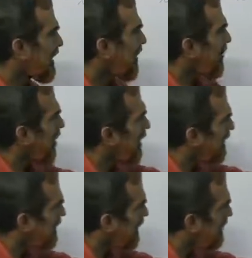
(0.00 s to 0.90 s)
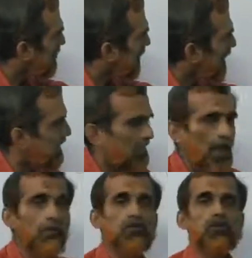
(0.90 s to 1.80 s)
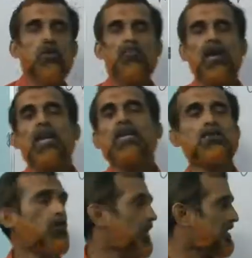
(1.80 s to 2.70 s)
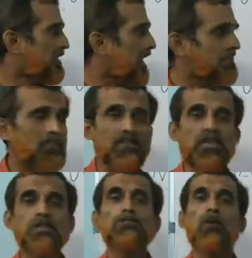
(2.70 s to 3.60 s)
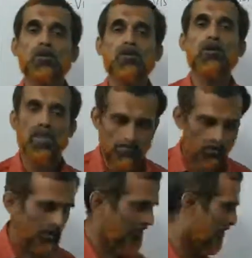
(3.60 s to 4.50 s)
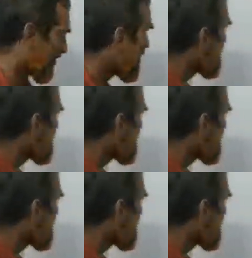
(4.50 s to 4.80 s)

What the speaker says: What are the different types of electronic transitions possible in a molecule?